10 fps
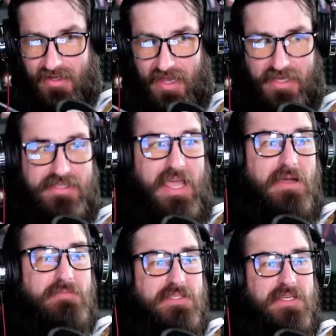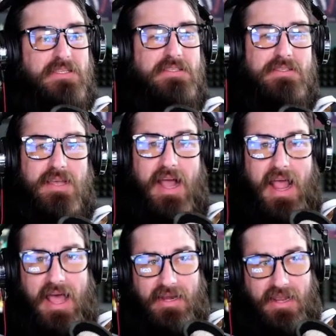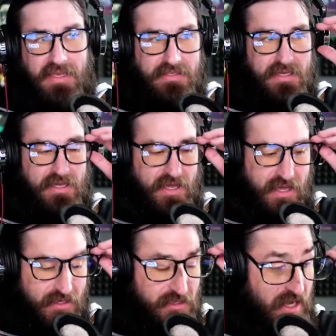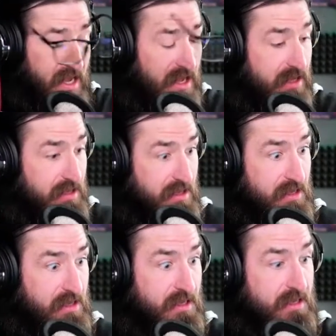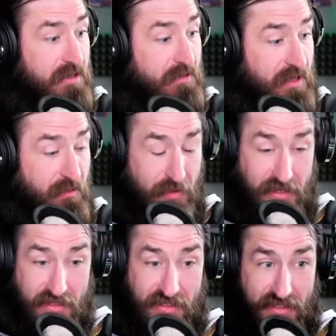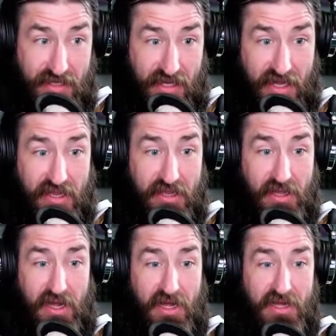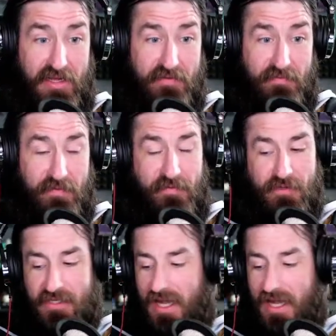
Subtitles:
exam since I had LASIK. Actually, I don't need them right this second. For the first